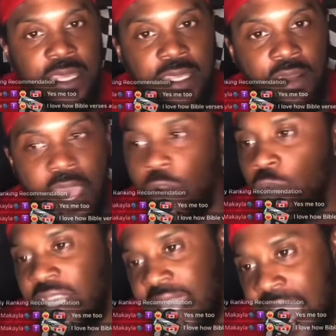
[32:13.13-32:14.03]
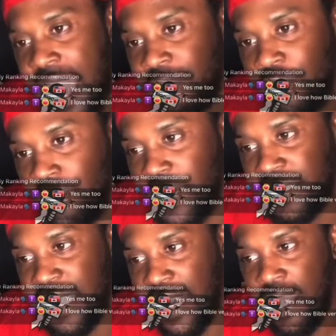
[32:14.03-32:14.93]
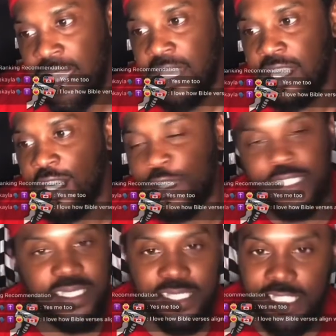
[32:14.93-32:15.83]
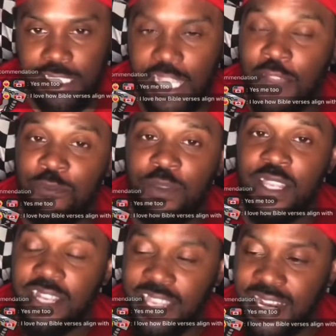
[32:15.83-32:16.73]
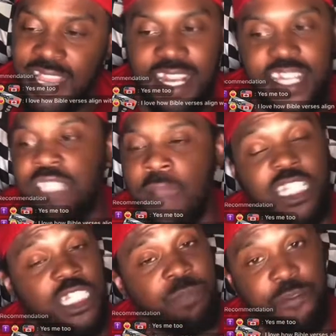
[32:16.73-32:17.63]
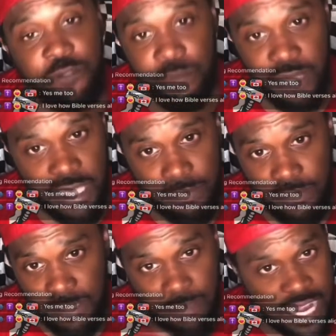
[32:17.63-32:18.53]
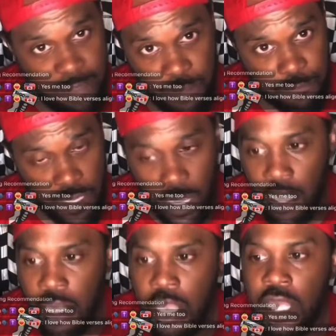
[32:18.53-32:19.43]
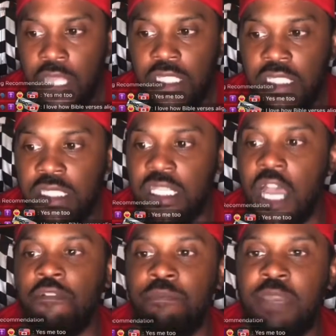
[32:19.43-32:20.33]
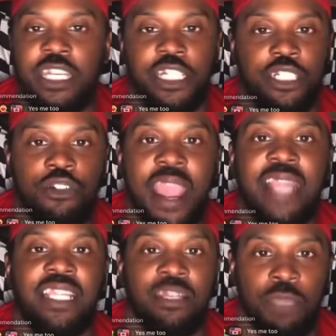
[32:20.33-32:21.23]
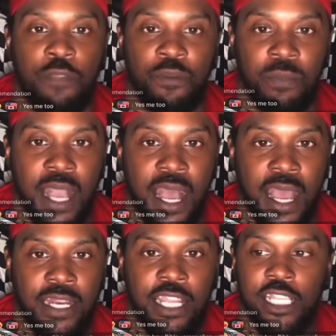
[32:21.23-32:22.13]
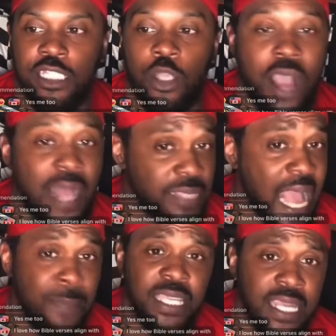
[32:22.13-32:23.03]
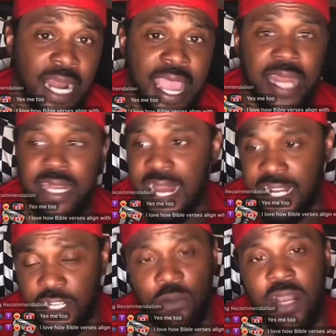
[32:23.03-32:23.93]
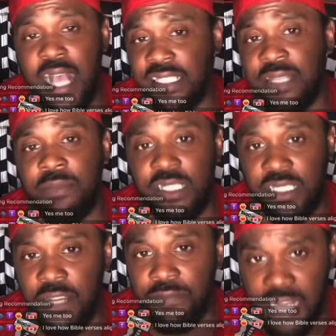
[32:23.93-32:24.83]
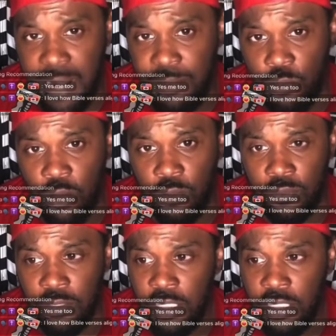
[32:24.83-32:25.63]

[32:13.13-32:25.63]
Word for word: You know, I don't really have too much that I, you know, cuz stuff and and this might just be for me. This might not be for y'all. Stuff be distracting me from God. So I, I be glad that I don't got some of the stuff that I be wanting